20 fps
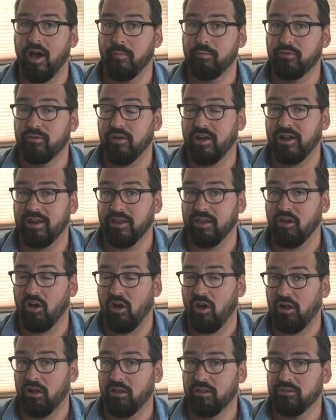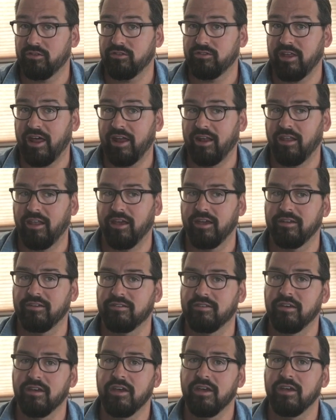upgrading all of their
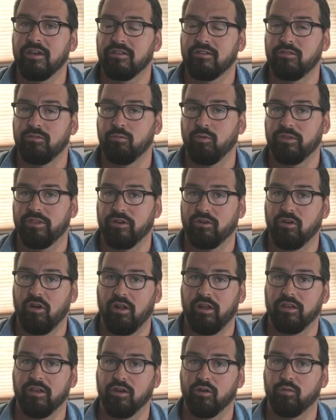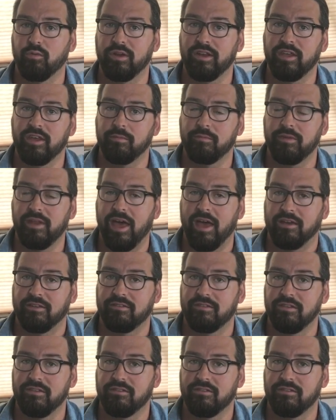satellites to what they're calling Iridium Next.